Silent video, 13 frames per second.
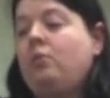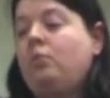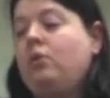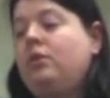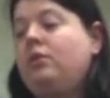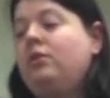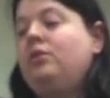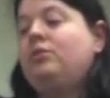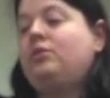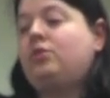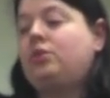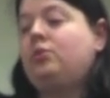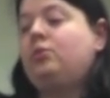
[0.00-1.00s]
1,
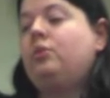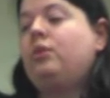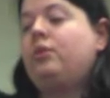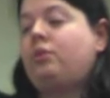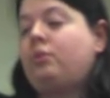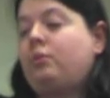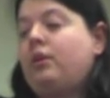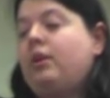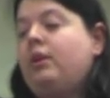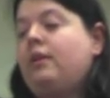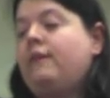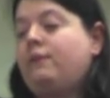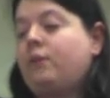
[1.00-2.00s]
2,
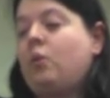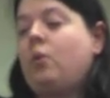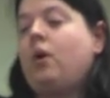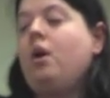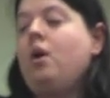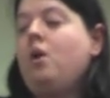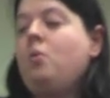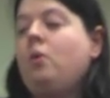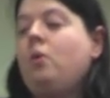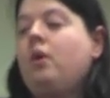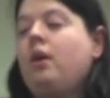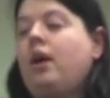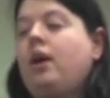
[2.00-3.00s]
3, 4, 1,
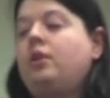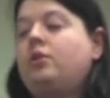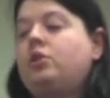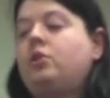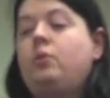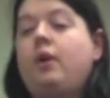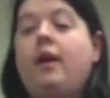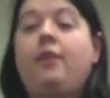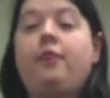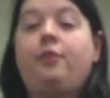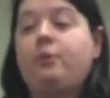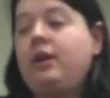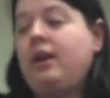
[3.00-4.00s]
2, 3, 4, 1, 2,
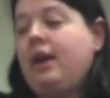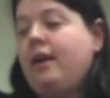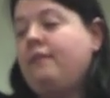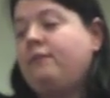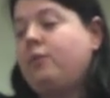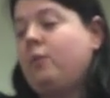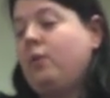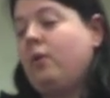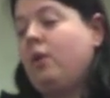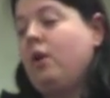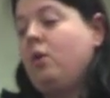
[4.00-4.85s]
3, 4,